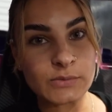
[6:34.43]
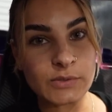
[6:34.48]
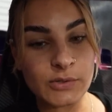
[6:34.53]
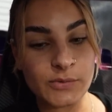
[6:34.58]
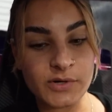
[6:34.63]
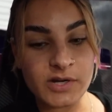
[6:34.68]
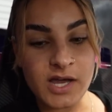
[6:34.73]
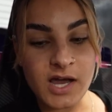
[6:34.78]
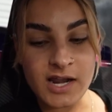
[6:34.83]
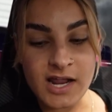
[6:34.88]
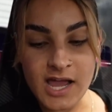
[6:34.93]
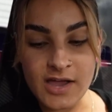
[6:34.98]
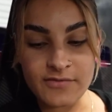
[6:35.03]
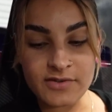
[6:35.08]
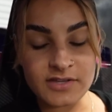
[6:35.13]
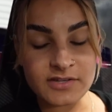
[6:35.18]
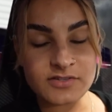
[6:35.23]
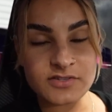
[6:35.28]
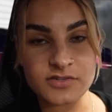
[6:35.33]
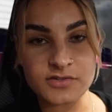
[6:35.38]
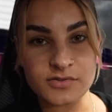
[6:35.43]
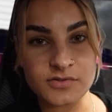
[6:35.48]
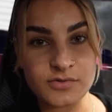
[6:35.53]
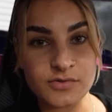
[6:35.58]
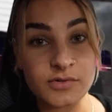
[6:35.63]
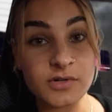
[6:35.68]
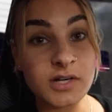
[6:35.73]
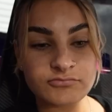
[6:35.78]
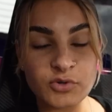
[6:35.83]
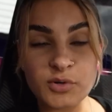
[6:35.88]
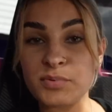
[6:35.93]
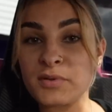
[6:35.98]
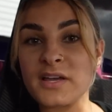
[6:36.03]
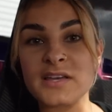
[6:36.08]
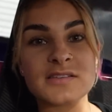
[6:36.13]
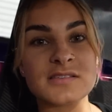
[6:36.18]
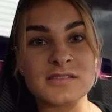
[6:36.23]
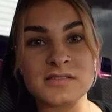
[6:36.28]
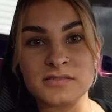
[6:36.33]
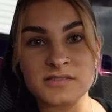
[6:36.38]
where we're not having to
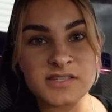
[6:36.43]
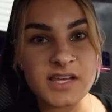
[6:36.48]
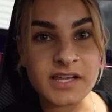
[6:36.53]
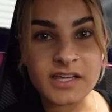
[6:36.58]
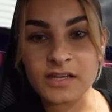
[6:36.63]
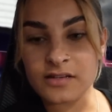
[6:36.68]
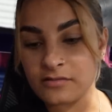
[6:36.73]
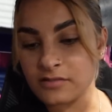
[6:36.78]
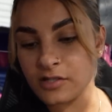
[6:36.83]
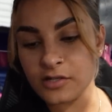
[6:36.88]
replace second,